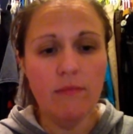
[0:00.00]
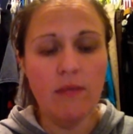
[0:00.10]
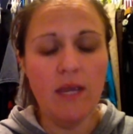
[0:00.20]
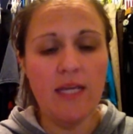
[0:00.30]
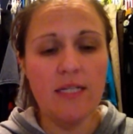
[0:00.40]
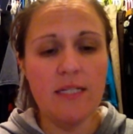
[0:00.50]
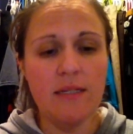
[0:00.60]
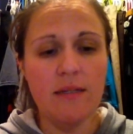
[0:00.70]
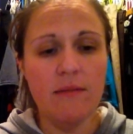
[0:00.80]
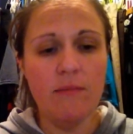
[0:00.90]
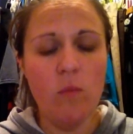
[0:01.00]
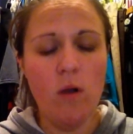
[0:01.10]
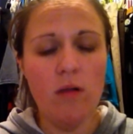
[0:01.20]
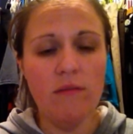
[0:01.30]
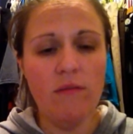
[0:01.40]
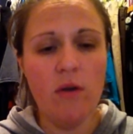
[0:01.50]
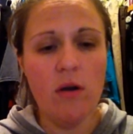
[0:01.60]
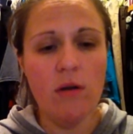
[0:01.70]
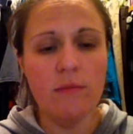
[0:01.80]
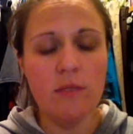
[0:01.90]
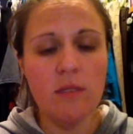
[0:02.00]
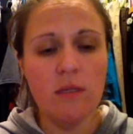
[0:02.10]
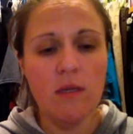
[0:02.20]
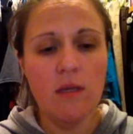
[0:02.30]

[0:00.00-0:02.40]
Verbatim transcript: and some Walden Farms